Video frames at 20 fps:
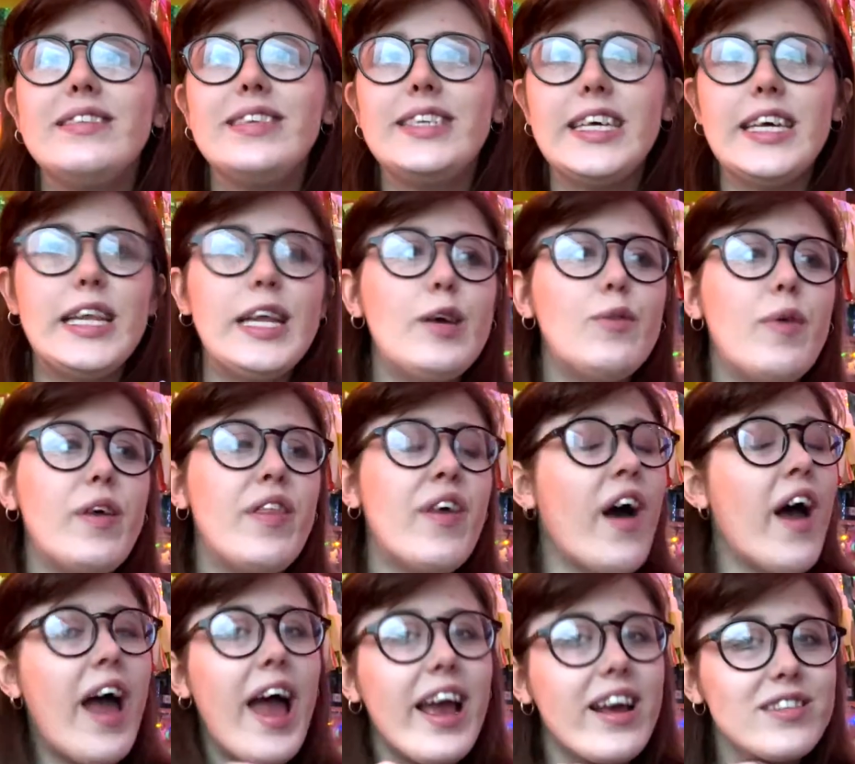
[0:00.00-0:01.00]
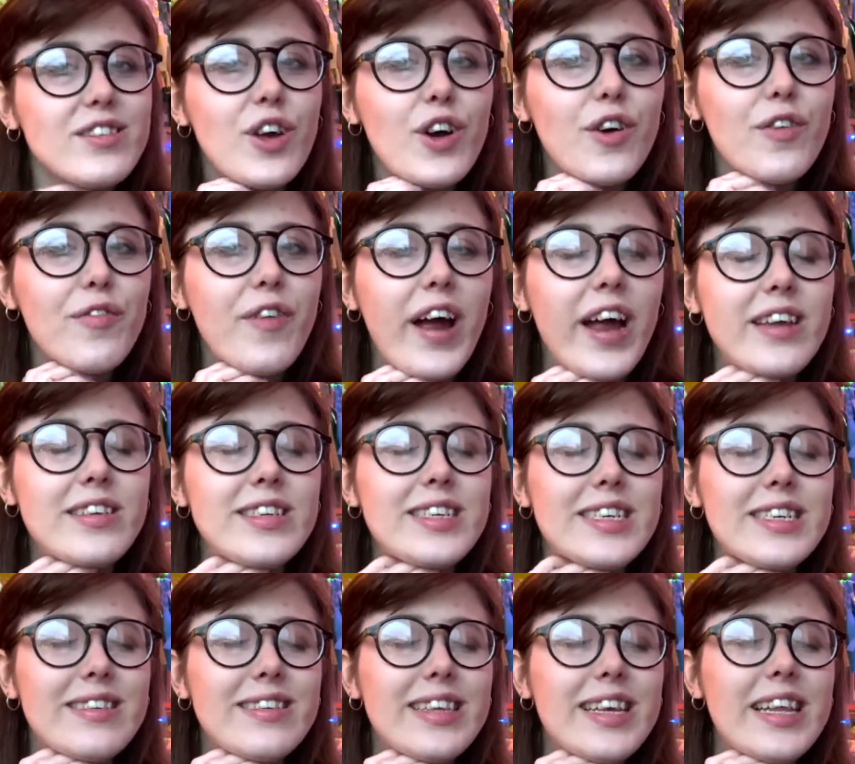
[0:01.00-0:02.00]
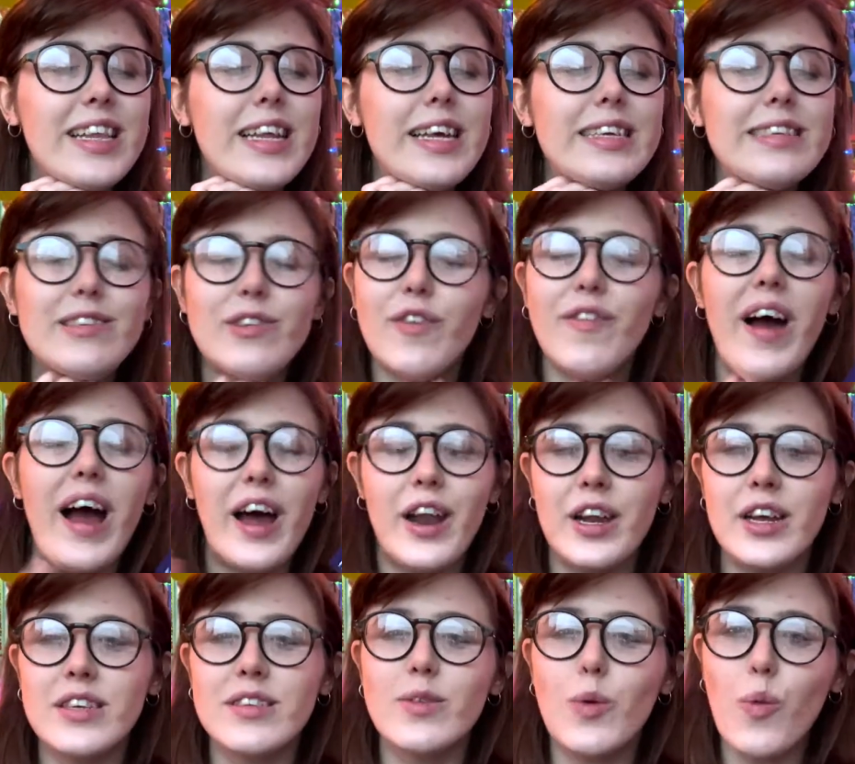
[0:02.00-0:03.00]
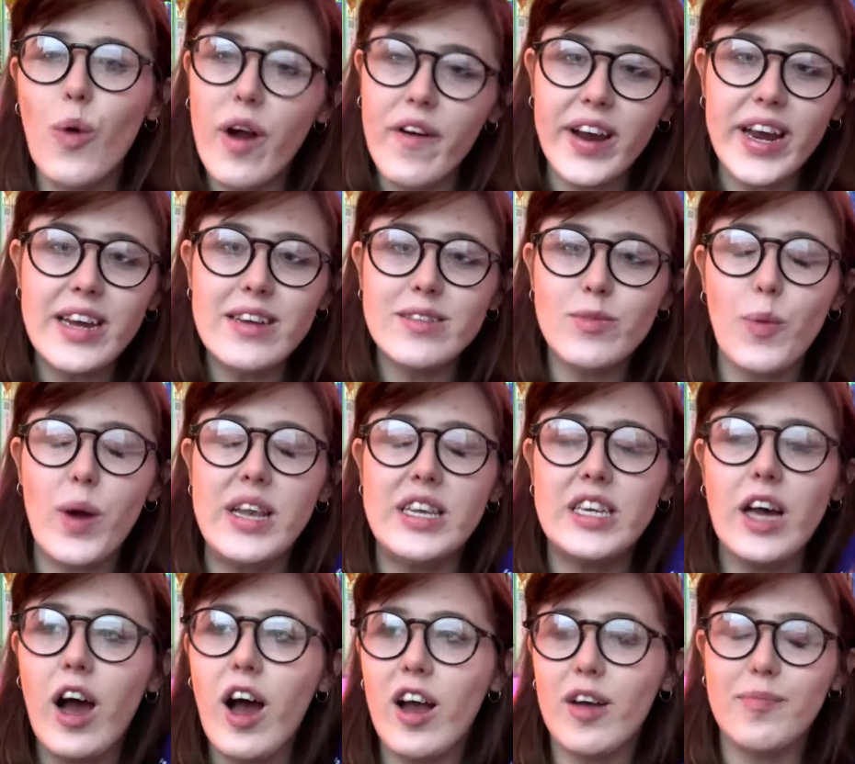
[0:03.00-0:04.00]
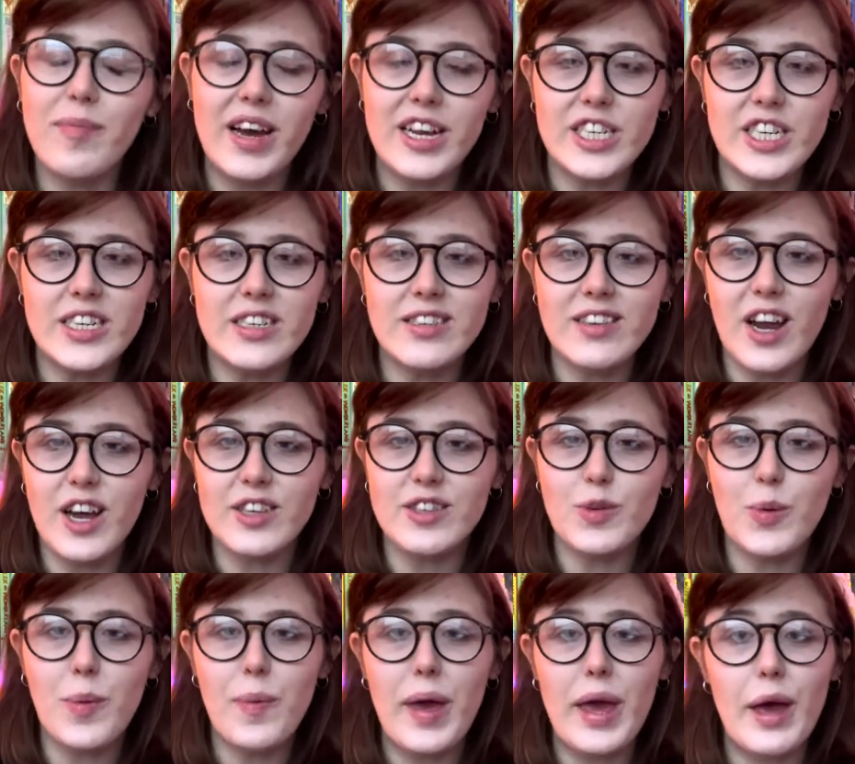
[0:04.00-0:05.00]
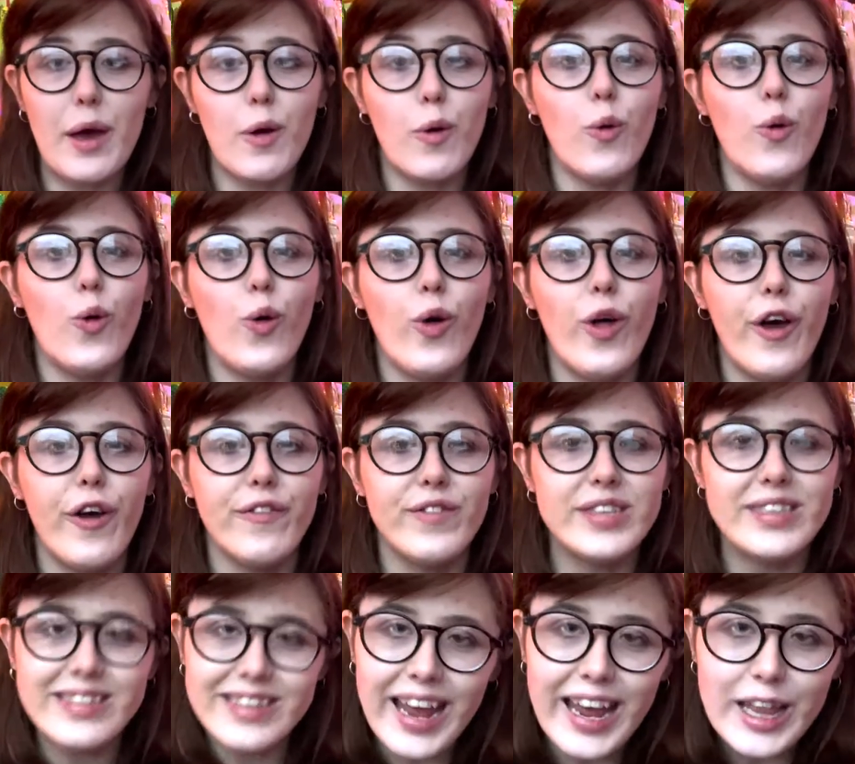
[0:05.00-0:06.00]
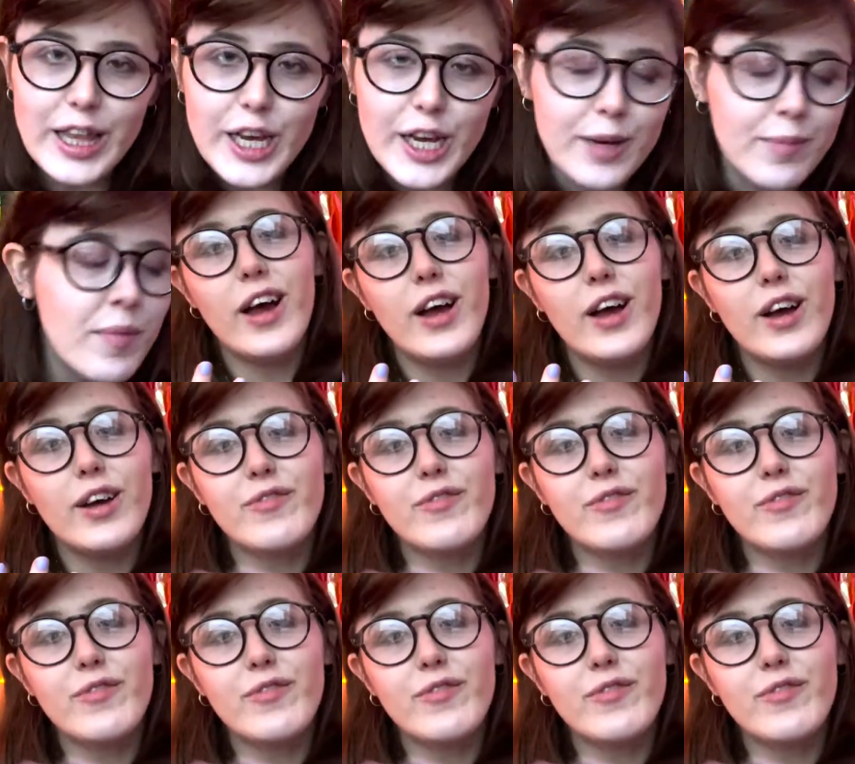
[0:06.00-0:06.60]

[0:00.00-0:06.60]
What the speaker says: dealing with her ex-girlfriend is the least of Hannah's worries when dark magic starts to appear all over Salem.